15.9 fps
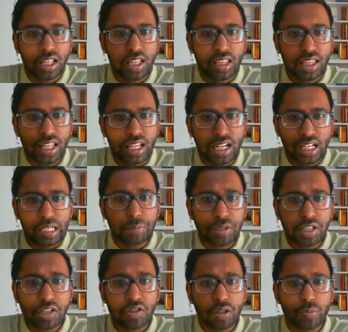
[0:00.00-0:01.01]
The
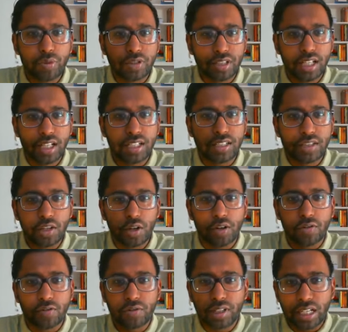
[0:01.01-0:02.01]
eclipses represent sort
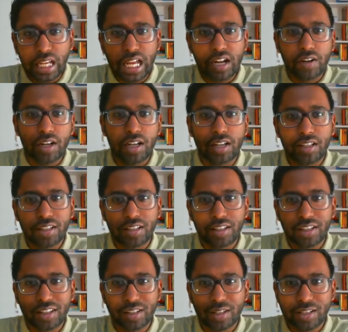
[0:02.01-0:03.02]
of clearing
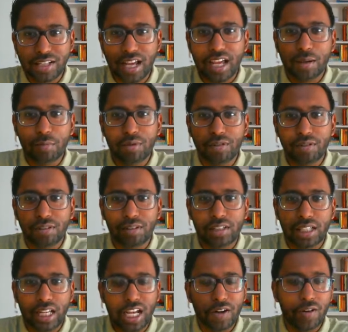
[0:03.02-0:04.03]
the table,
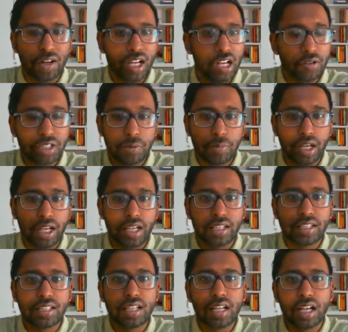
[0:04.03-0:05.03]
clearing our
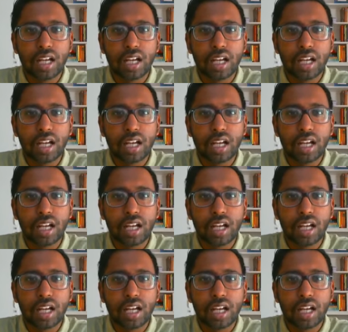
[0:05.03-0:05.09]
space